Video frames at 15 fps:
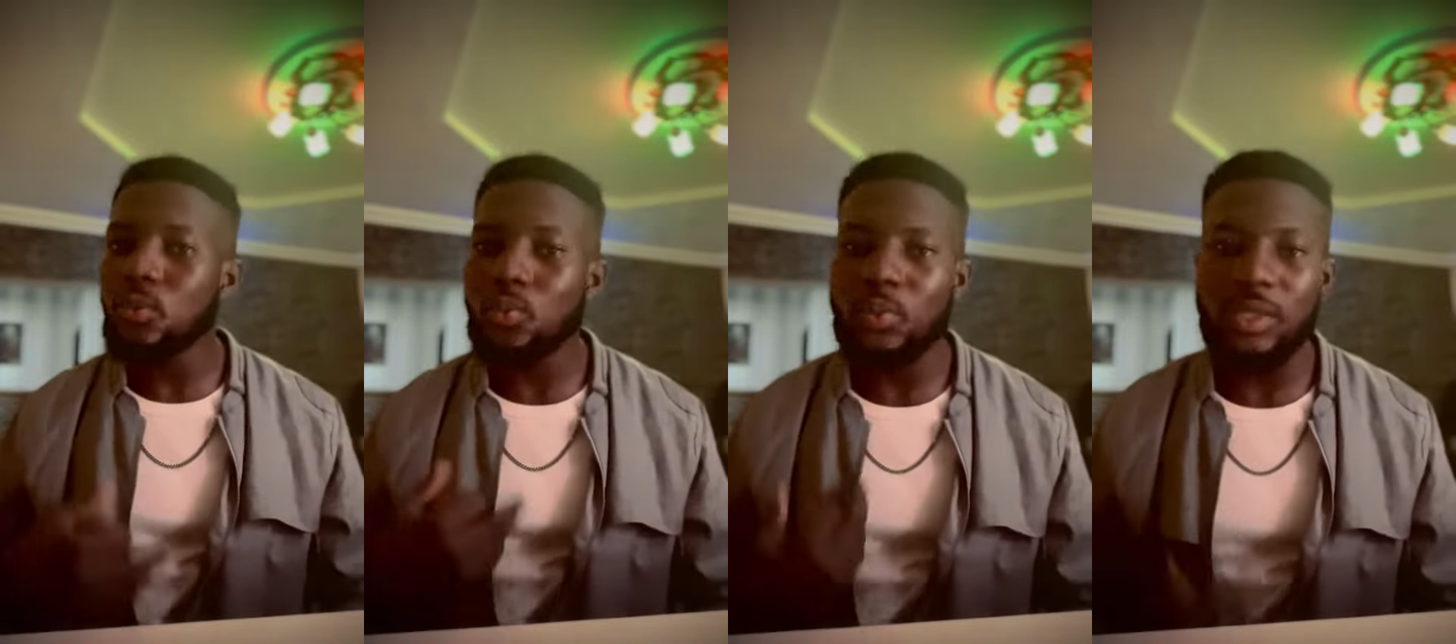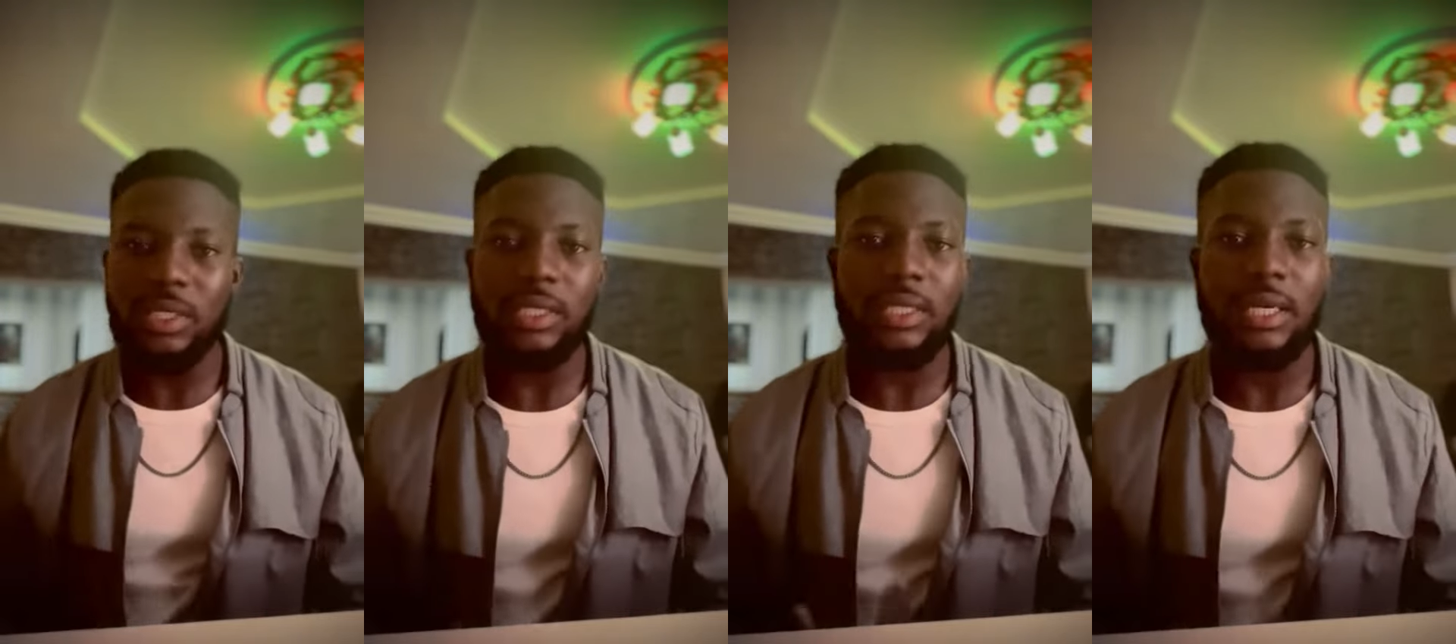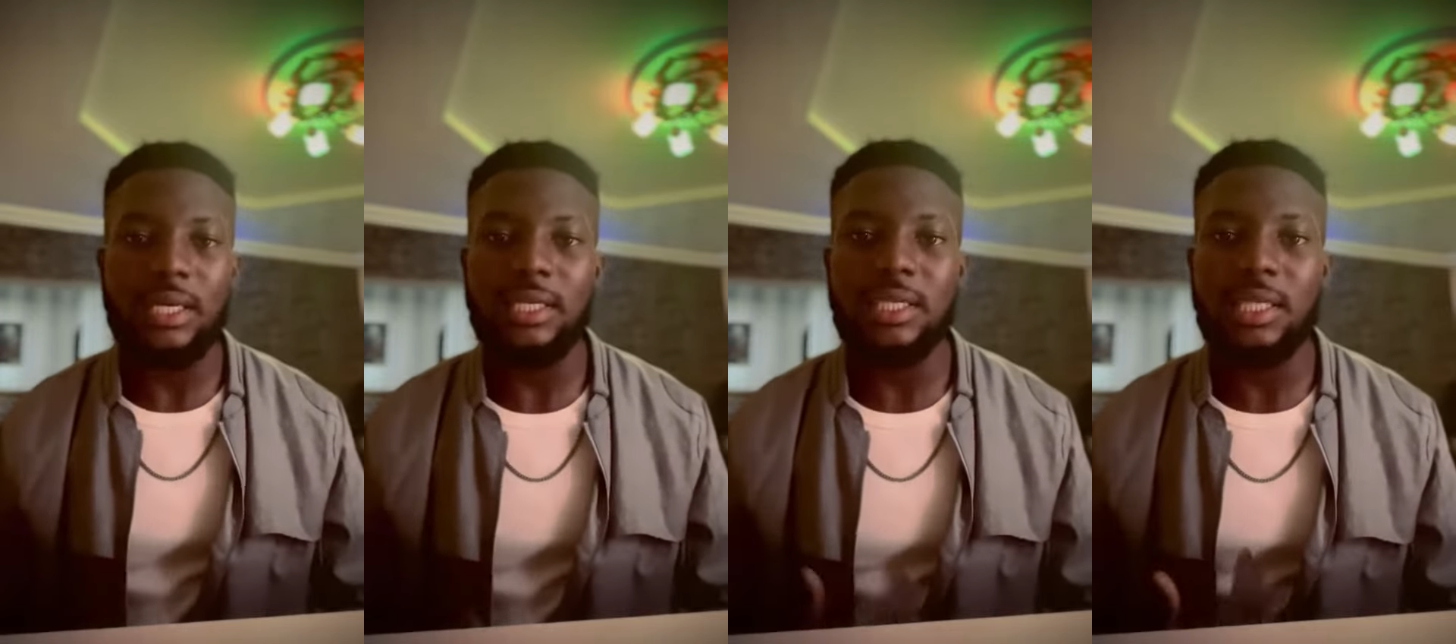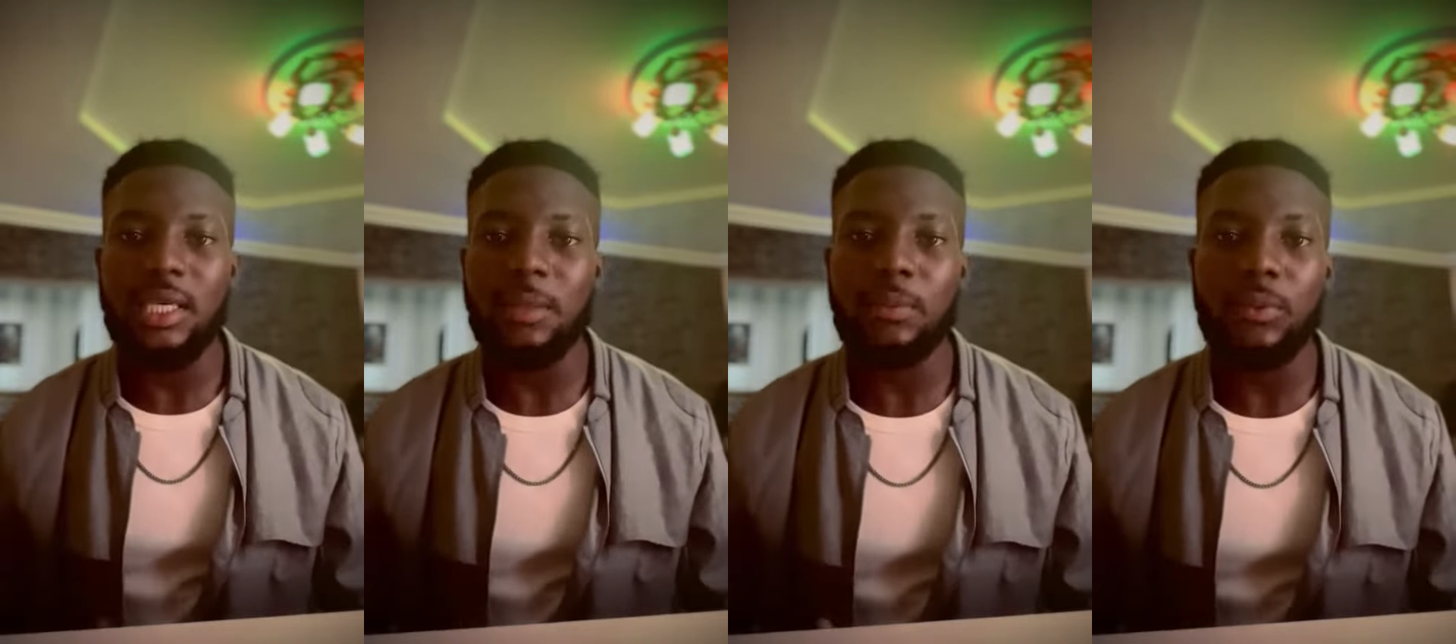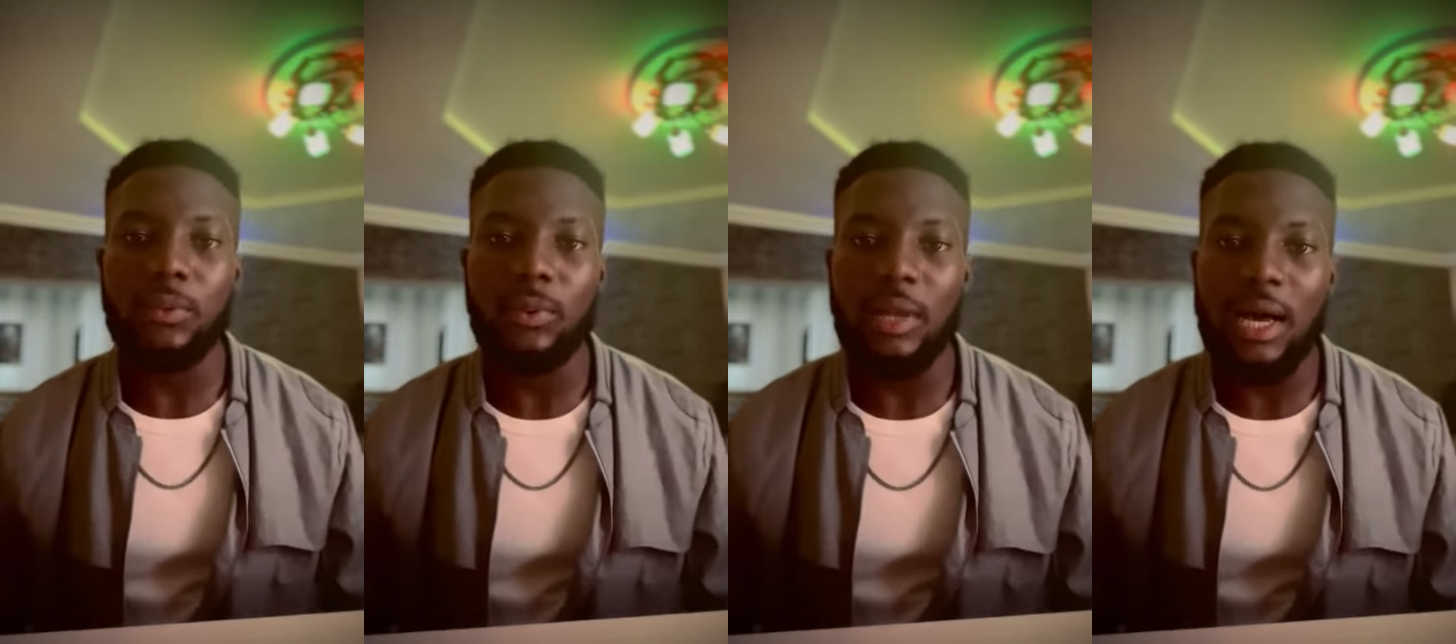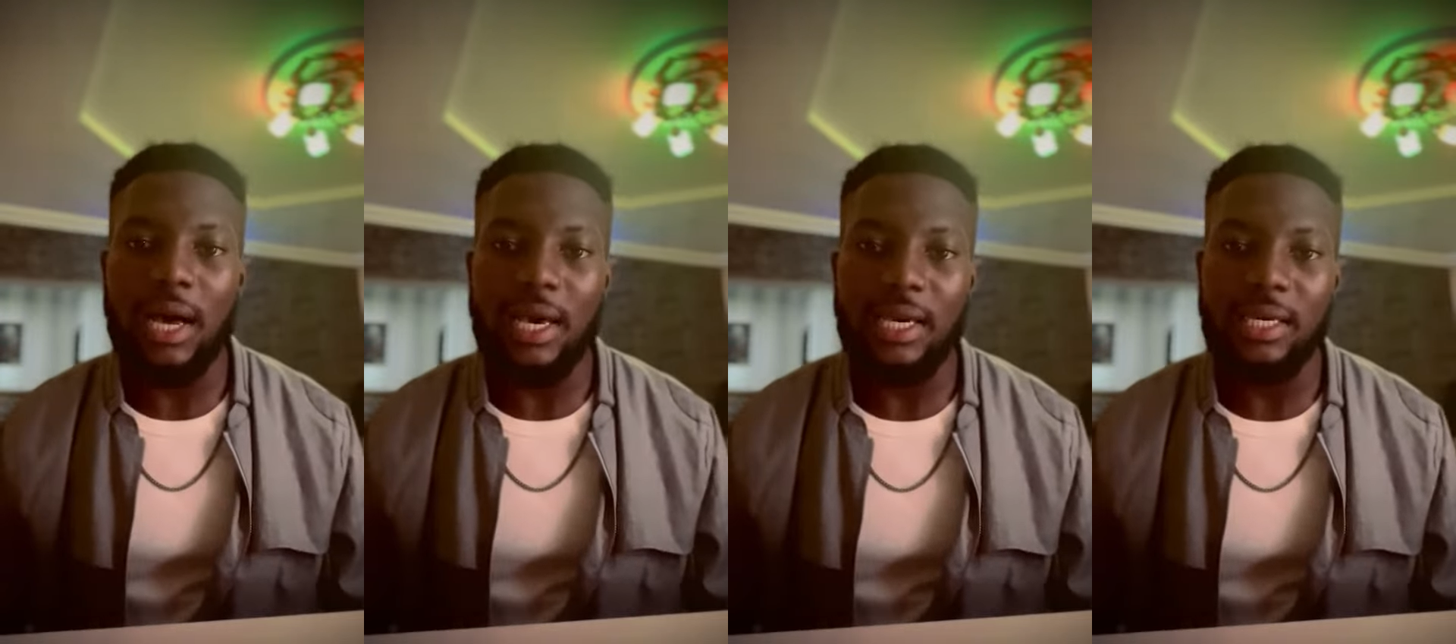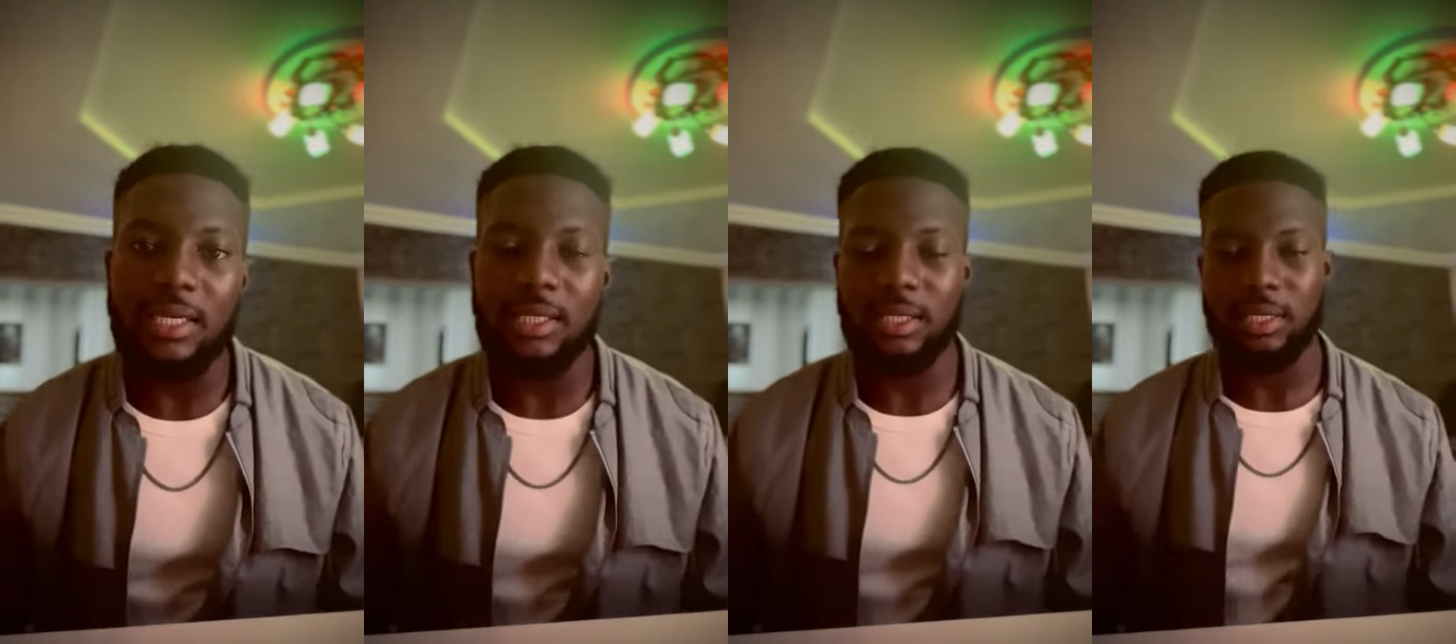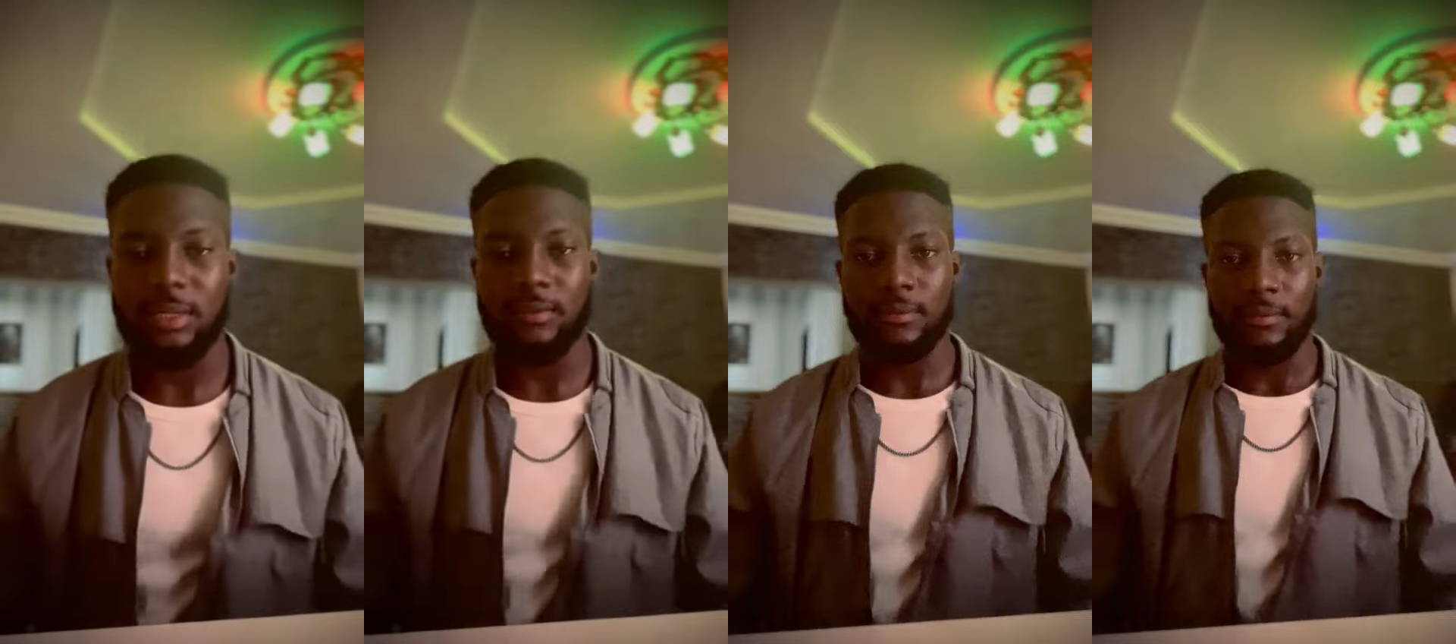we needed stable light.